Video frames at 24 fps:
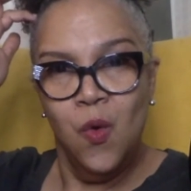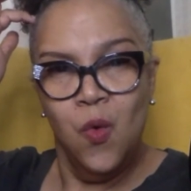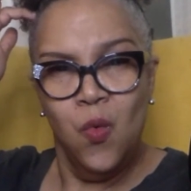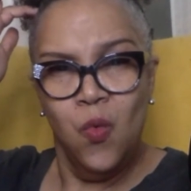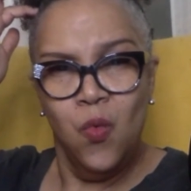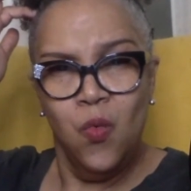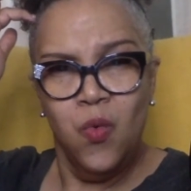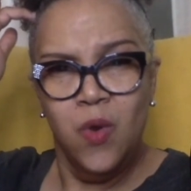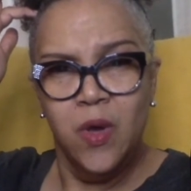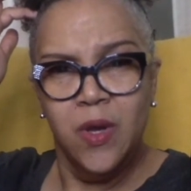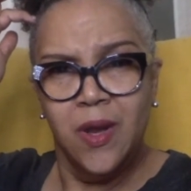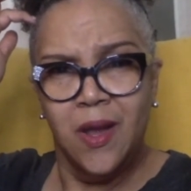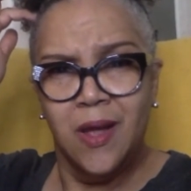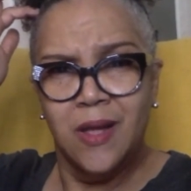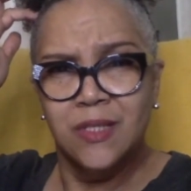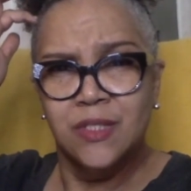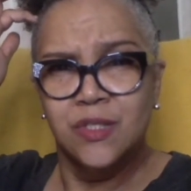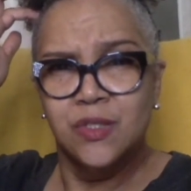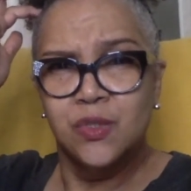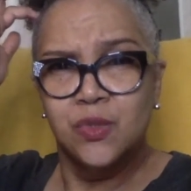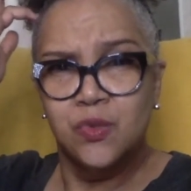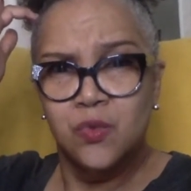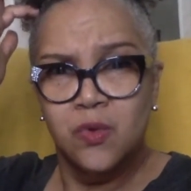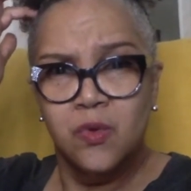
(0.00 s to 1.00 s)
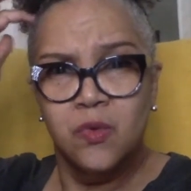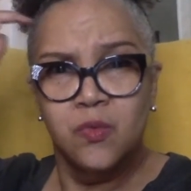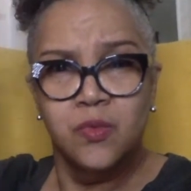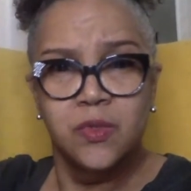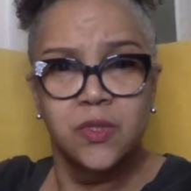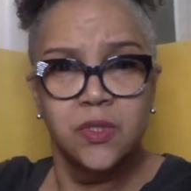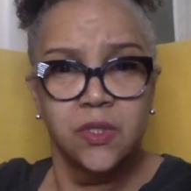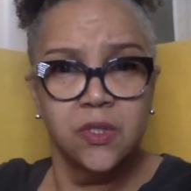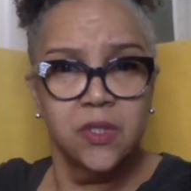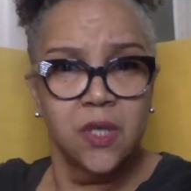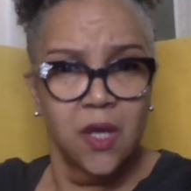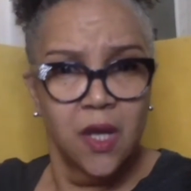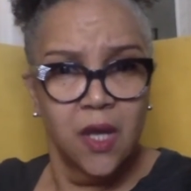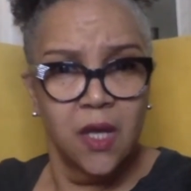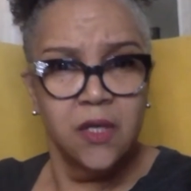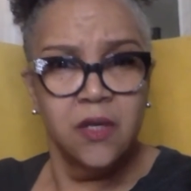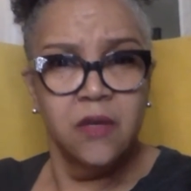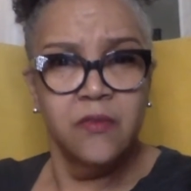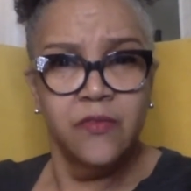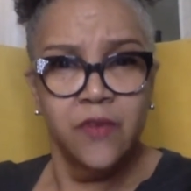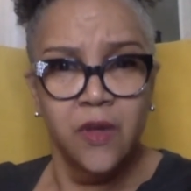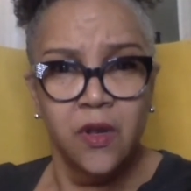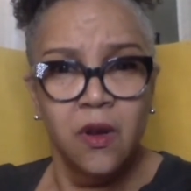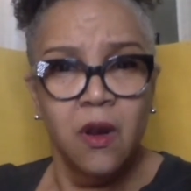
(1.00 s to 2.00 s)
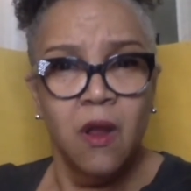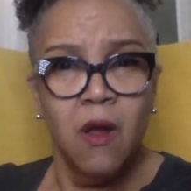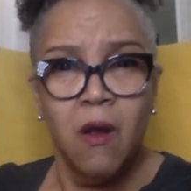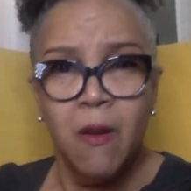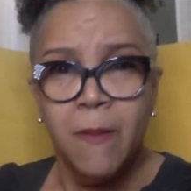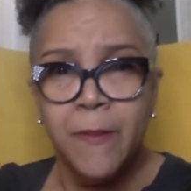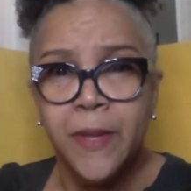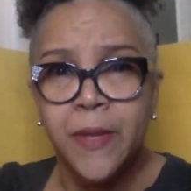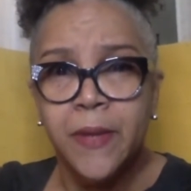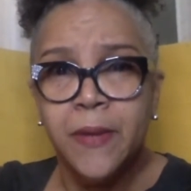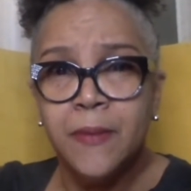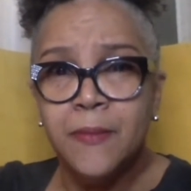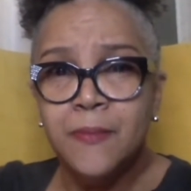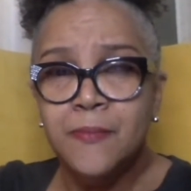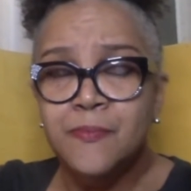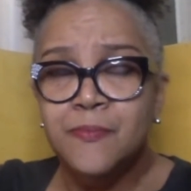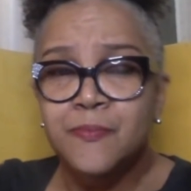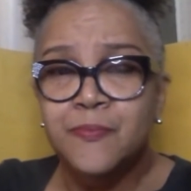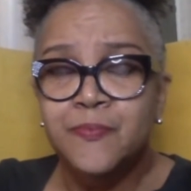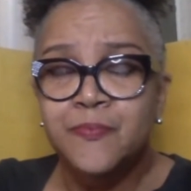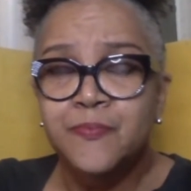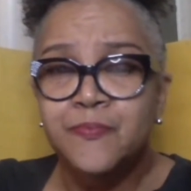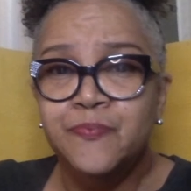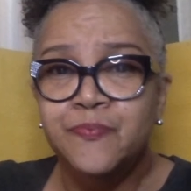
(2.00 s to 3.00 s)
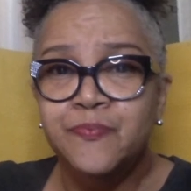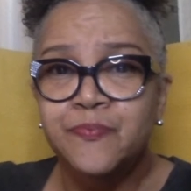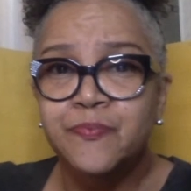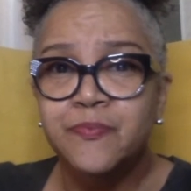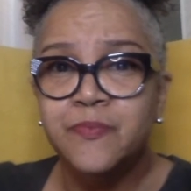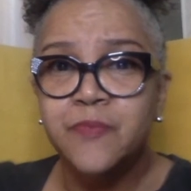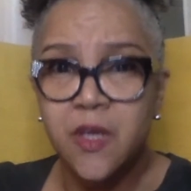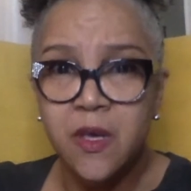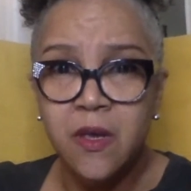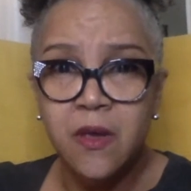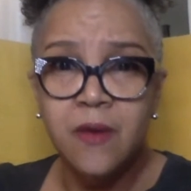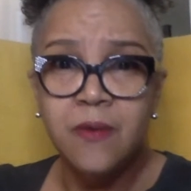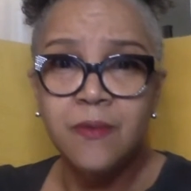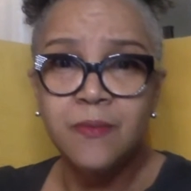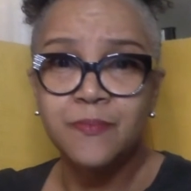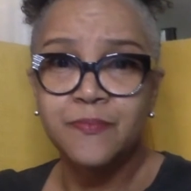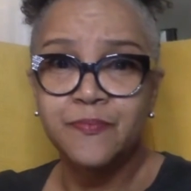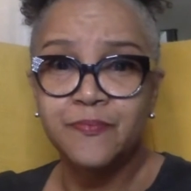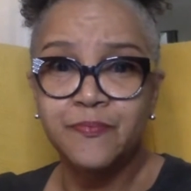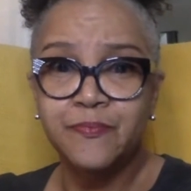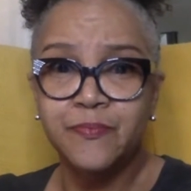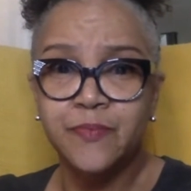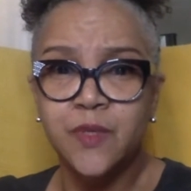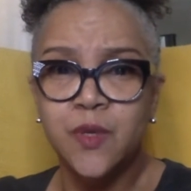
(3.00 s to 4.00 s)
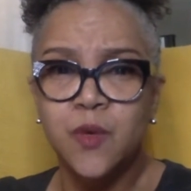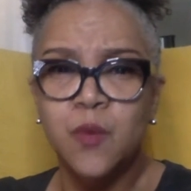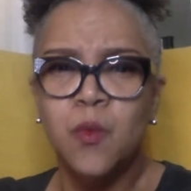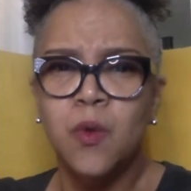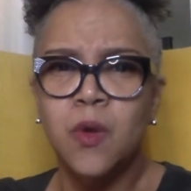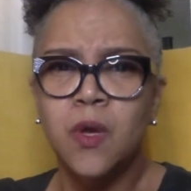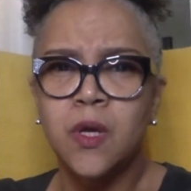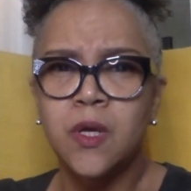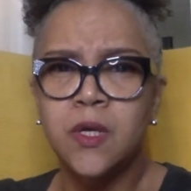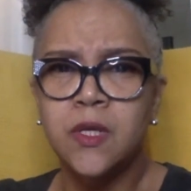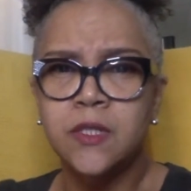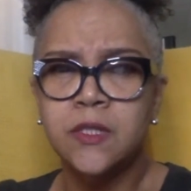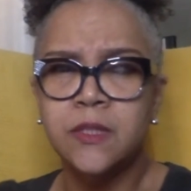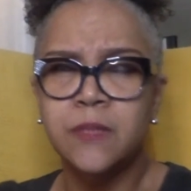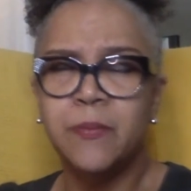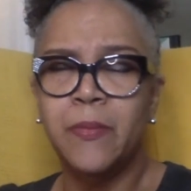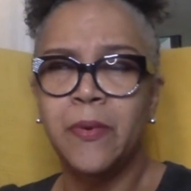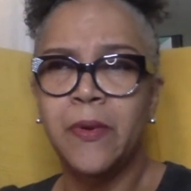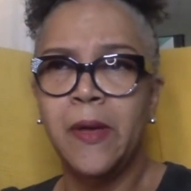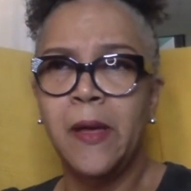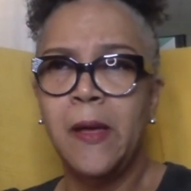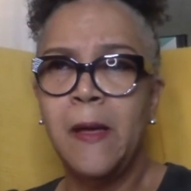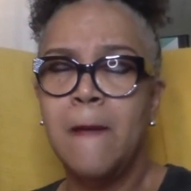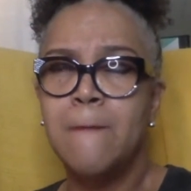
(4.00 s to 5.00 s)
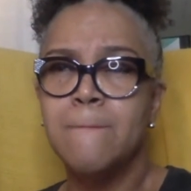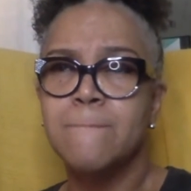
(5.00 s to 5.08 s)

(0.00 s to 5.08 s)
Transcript: What I saw was kind of alarming. Yeah, it was, but